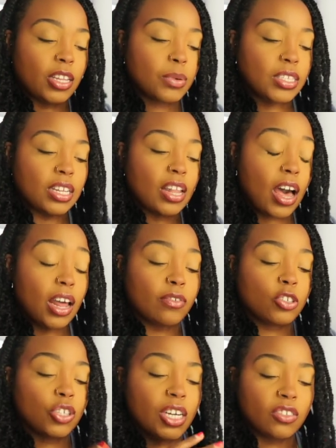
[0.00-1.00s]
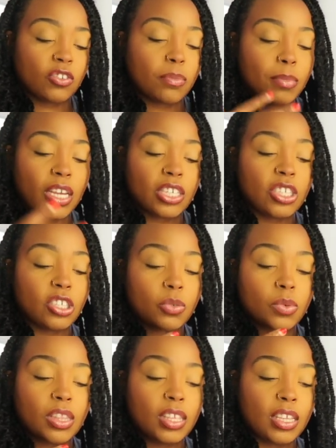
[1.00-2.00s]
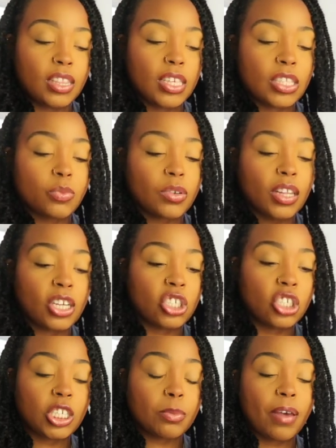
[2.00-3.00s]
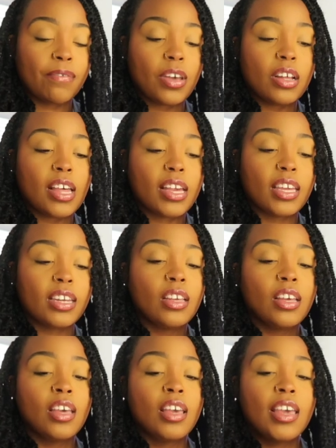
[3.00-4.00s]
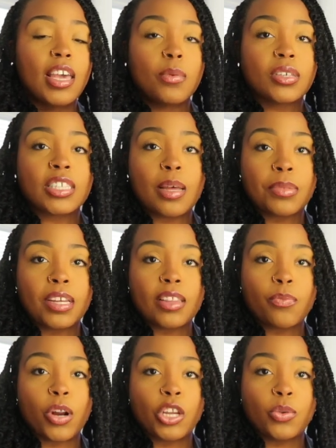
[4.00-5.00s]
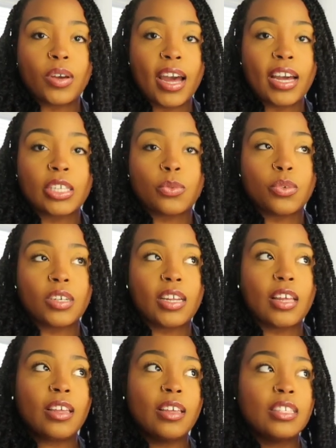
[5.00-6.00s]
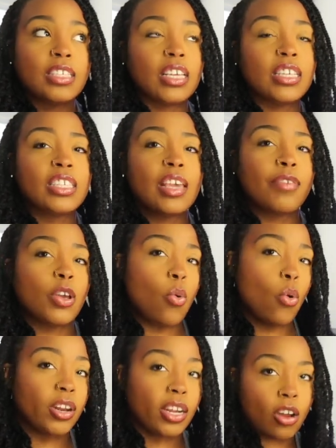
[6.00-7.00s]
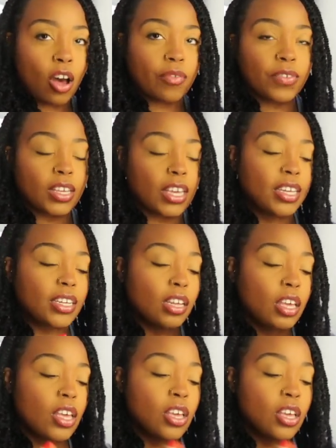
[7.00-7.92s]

There was a lot of transformations within this relationship. I felt like it it was something where you guys would it's it's giving on and off again.